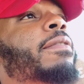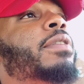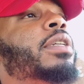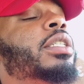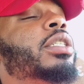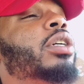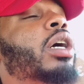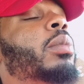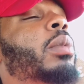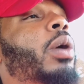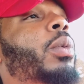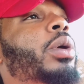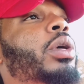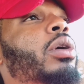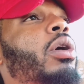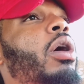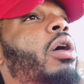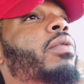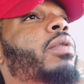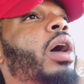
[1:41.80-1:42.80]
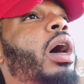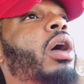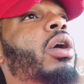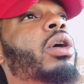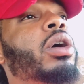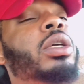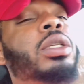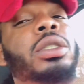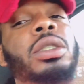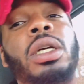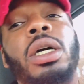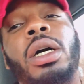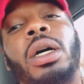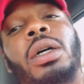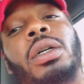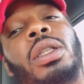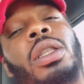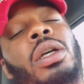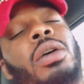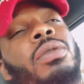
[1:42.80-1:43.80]
to start my week off, I'll
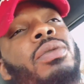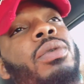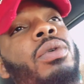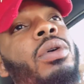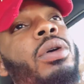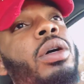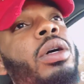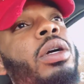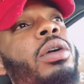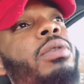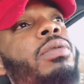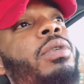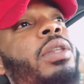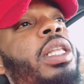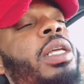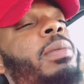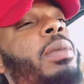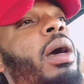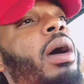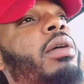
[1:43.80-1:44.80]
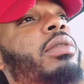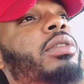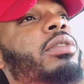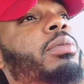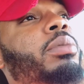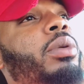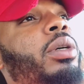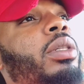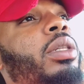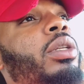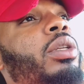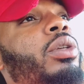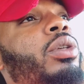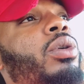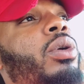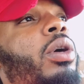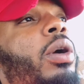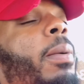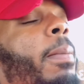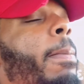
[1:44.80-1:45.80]
look for 50 miles of Brooklyn, New
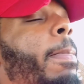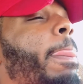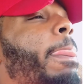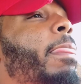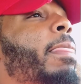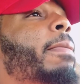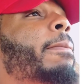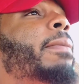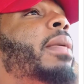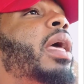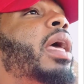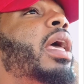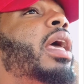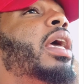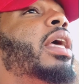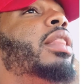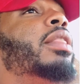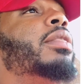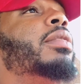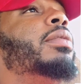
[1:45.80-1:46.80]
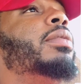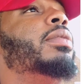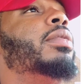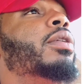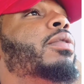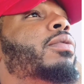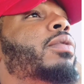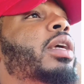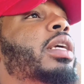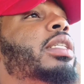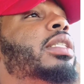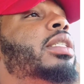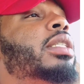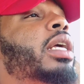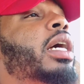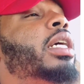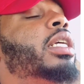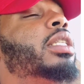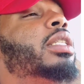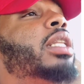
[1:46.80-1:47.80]
York. And the reason
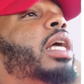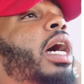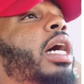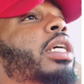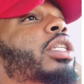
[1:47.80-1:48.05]
I